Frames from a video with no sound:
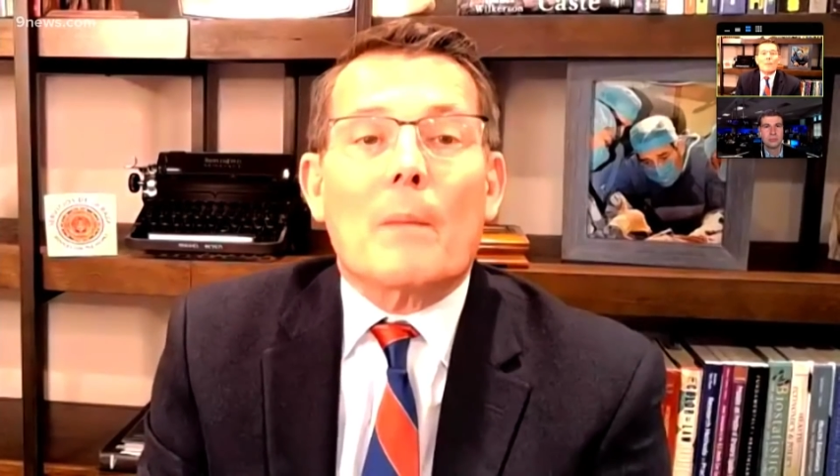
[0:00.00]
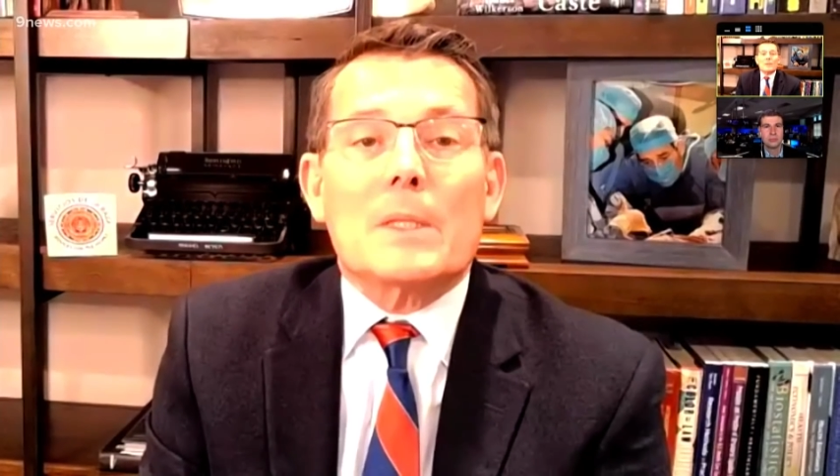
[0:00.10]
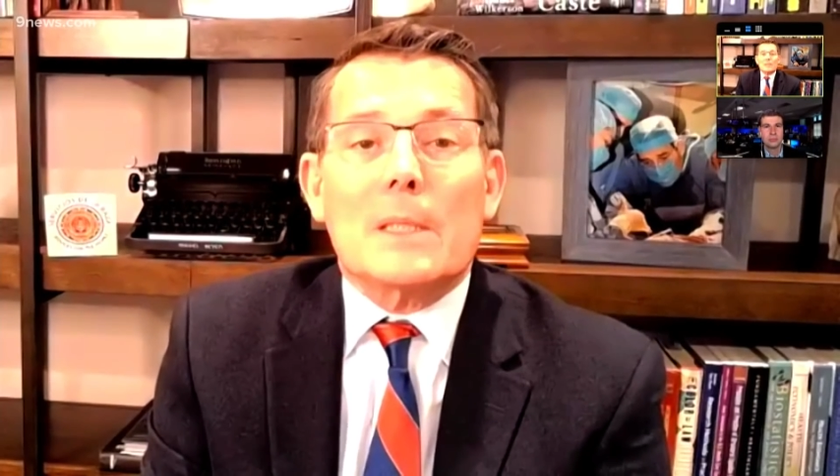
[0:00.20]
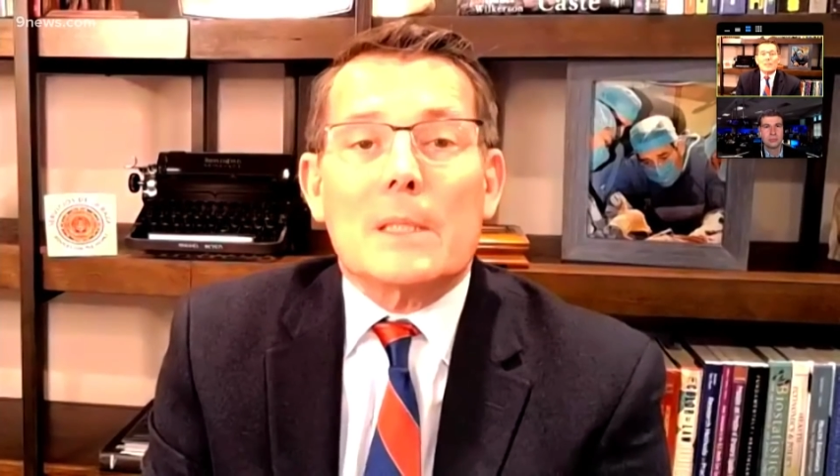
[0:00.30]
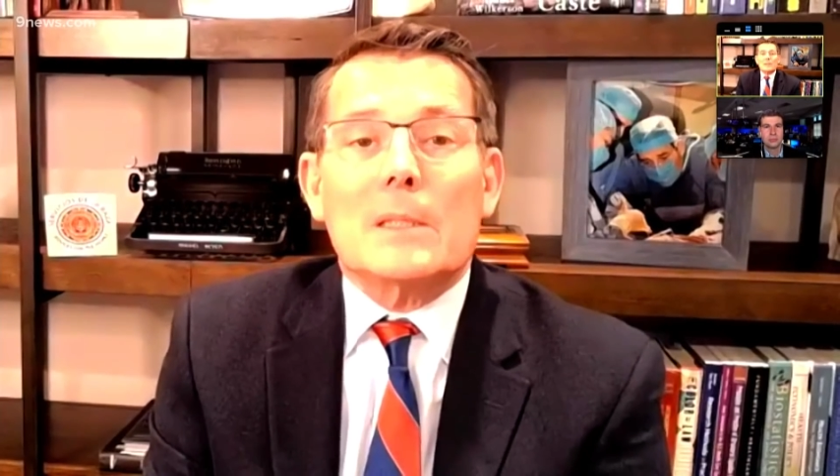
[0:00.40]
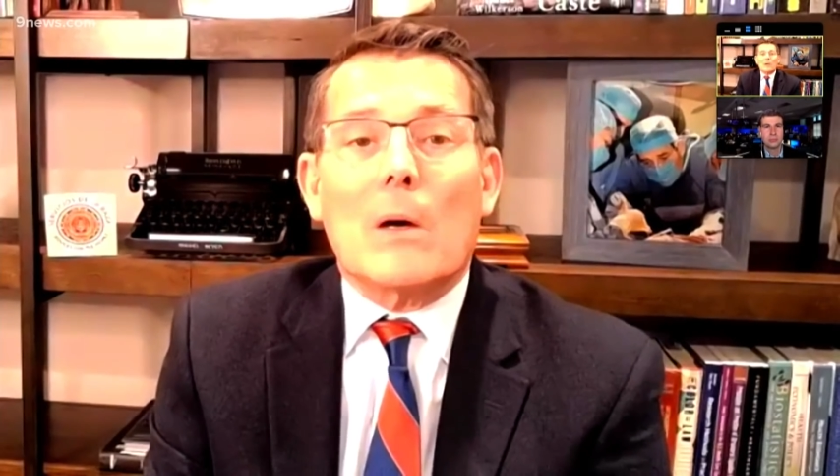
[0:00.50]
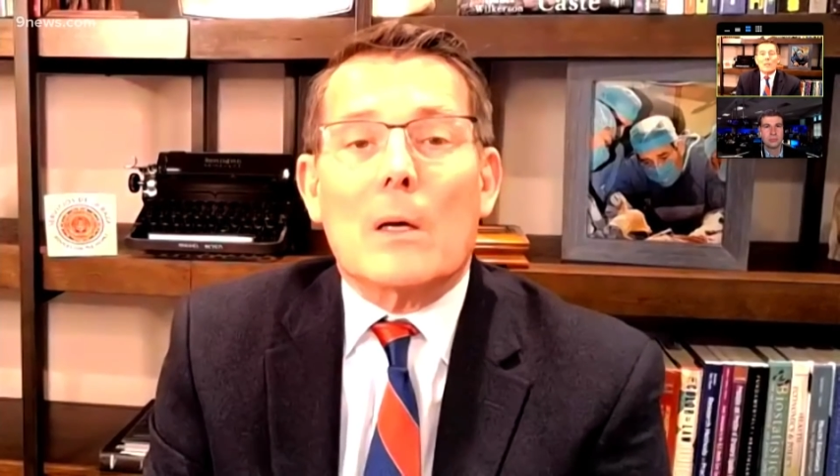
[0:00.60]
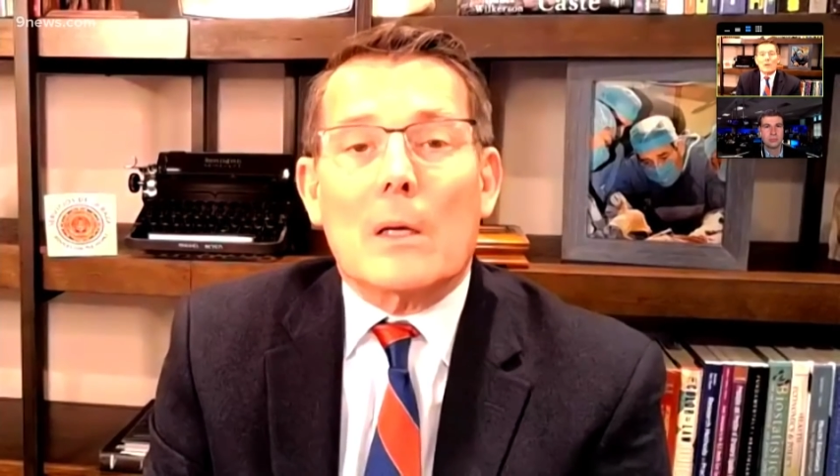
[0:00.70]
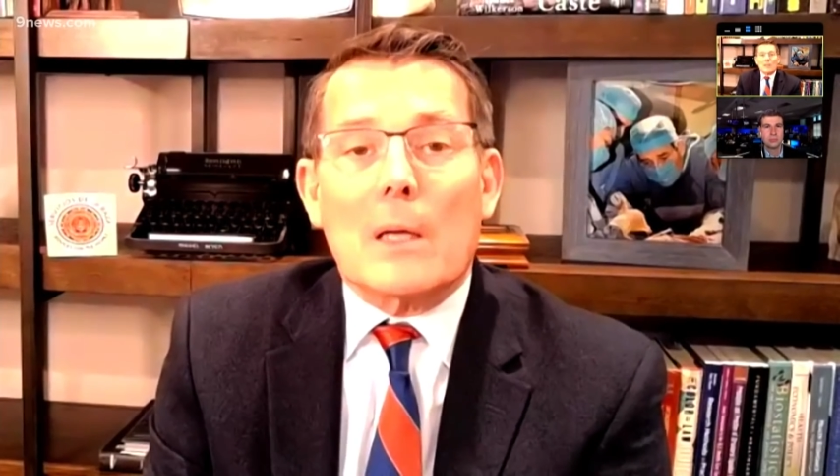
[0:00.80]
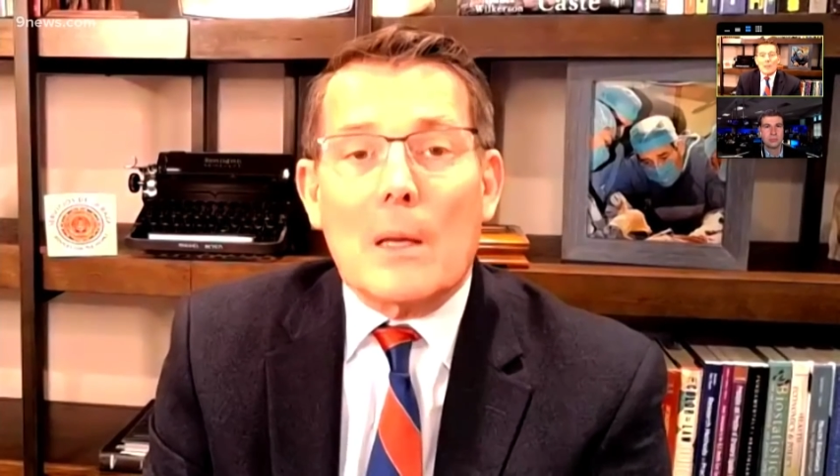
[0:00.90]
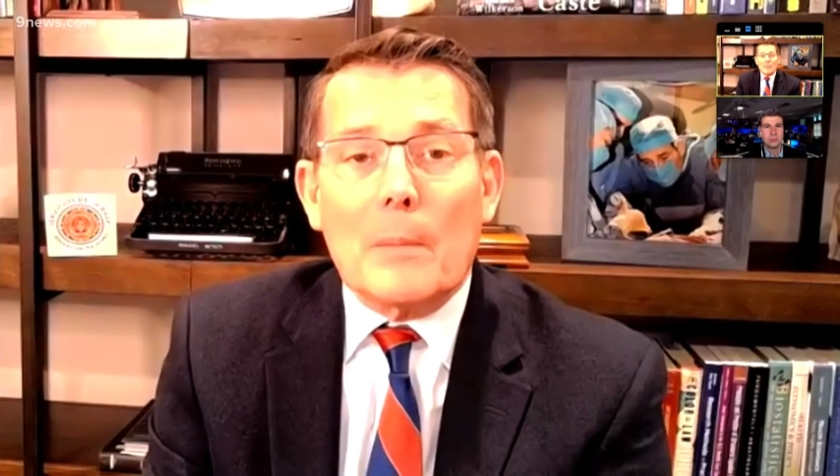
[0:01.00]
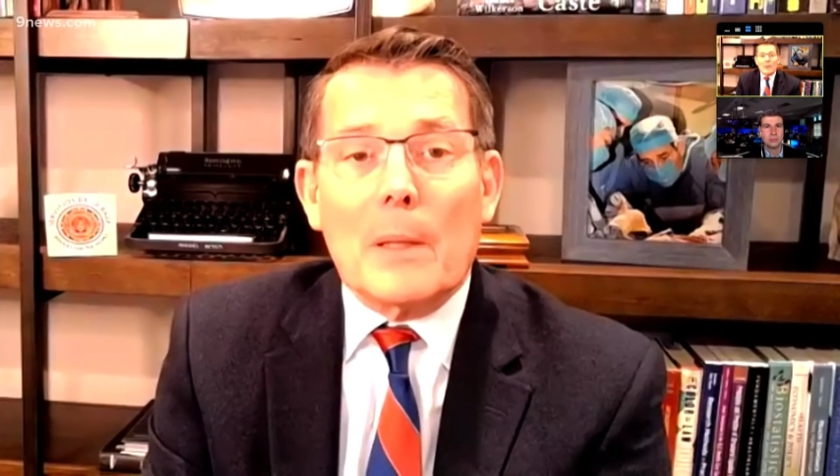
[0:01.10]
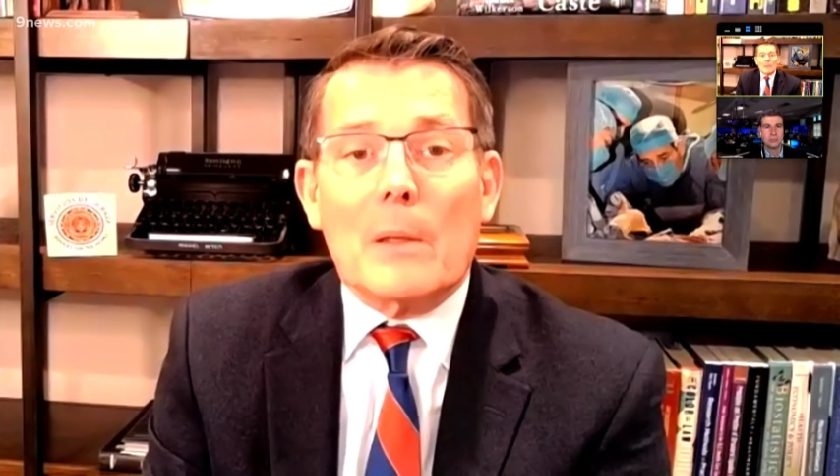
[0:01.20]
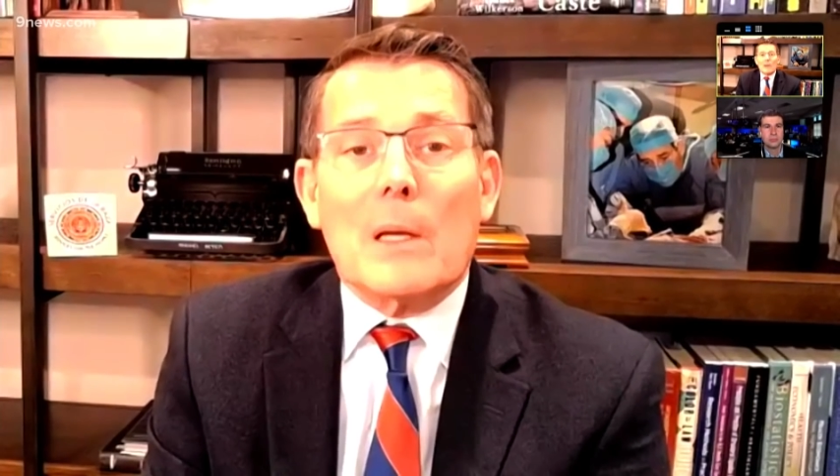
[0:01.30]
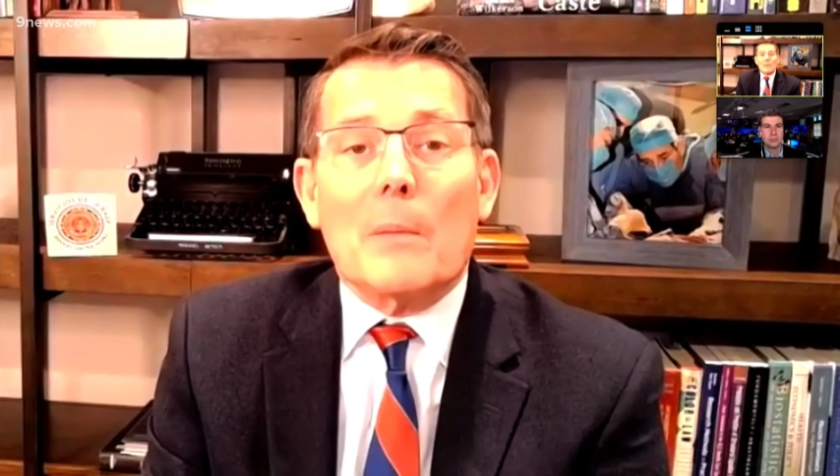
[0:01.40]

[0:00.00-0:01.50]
But just call, uh, come, in,